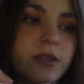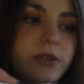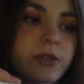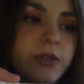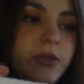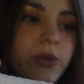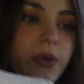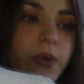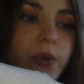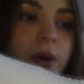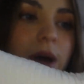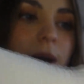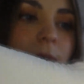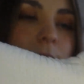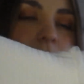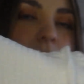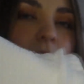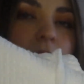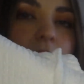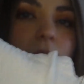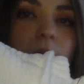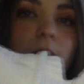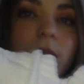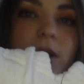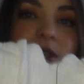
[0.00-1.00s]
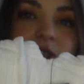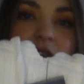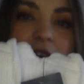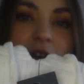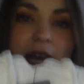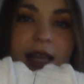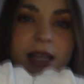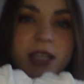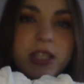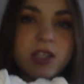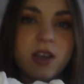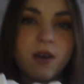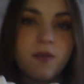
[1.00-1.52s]
So I'm going to go and
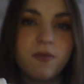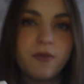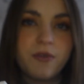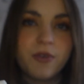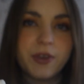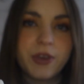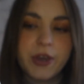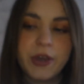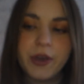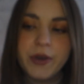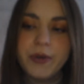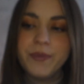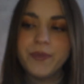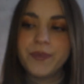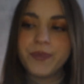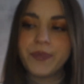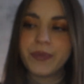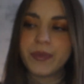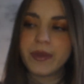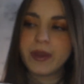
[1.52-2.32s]
try this on for you.